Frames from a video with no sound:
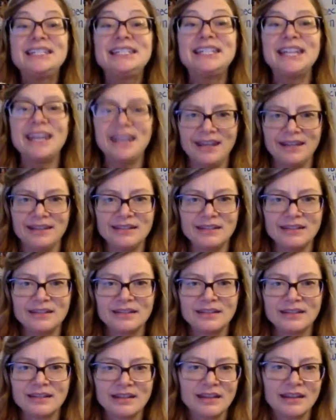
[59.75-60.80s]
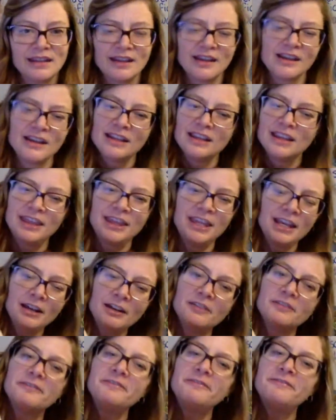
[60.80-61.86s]
Did.
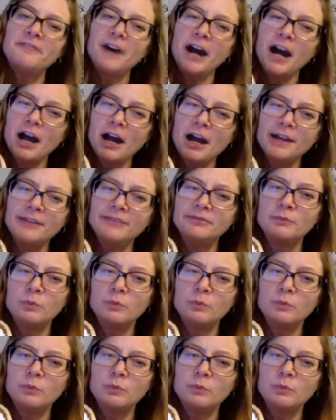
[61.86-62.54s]
Think of five